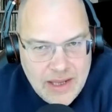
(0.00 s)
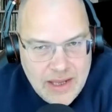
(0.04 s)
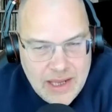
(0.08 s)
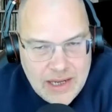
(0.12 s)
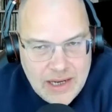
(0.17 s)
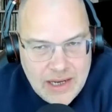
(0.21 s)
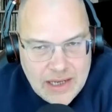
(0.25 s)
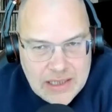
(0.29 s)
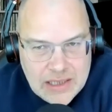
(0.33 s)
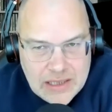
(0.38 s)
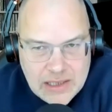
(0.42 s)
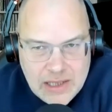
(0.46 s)

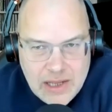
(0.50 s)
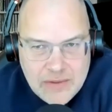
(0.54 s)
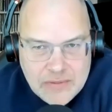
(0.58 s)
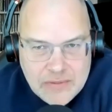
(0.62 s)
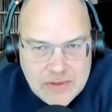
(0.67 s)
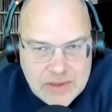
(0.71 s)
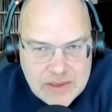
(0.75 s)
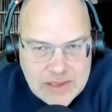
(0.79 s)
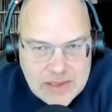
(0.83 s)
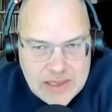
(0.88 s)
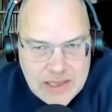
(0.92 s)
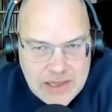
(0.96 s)
And I'd yeah.
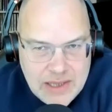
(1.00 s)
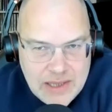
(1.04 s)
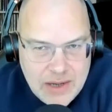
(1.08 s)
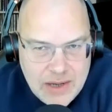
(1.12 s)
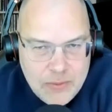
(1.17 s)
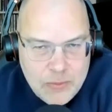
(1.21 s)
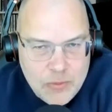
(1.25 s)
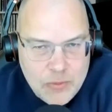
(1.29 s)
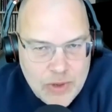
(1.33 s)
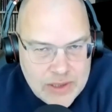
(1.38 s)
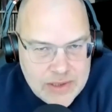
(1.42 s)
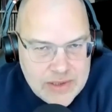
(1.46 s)
love to see
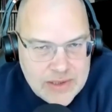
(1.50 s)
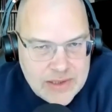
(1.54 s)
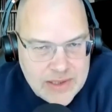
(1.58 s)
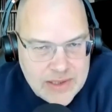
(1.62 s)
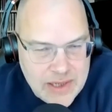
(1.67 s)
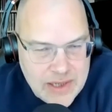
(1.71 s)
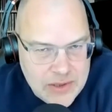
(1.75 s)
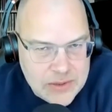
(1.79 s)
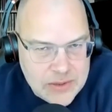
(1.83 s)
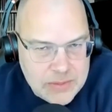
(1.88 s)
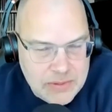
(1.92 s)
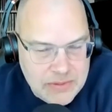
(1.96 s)
that one
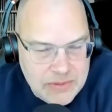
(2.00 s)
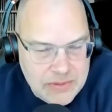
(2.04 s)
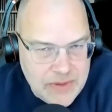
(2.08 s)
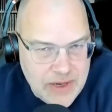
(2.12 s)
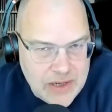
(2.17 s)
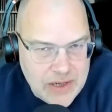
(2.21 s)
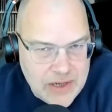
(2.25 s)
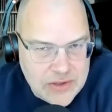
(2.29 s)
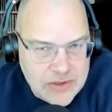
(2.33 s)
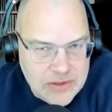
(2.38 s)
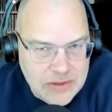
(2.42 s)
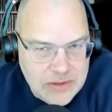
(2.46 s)
sales
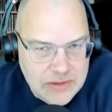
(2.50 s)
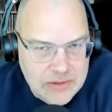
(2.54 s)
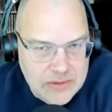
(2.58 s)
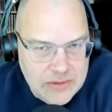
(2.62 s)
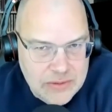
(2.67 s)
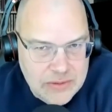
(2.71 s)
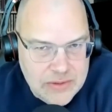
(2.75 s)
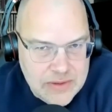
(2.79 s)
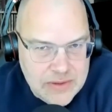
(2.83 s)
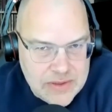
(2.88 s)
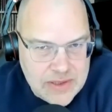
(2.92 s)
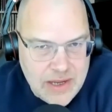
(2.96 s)
professional
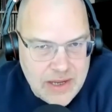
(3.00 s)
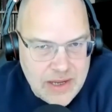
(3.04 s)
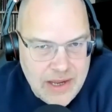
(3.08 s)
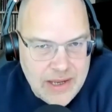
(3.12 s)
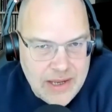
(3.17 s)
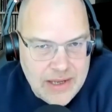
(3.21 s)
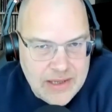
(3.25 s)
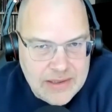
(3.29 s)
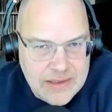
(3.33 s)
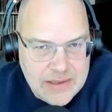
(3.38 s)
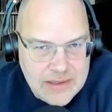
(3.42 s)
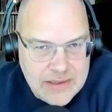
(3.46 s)
who
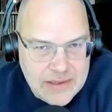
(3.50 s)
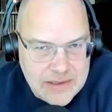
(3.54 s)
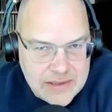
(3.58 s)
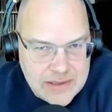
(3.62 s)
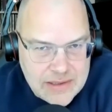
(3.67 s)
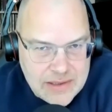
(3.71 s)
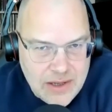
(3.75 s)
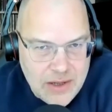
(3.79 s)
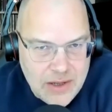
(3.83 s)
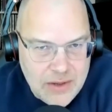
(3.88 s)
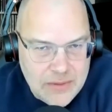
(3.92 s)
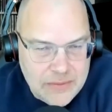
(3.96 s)
decides to
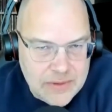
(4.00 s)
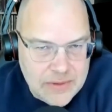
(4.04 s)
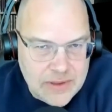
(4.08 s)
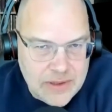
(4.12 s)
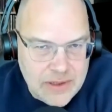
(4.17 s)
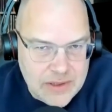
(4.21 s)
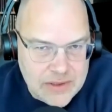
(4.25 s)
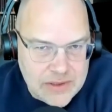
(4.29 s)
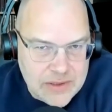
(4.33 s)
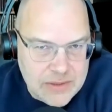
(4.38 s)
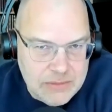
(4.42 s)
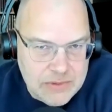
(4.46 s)
solve for
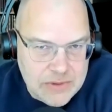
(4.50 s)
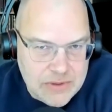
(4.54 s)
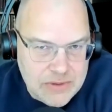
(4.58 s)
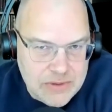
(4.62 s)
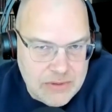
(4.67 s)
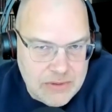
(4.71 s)
customers'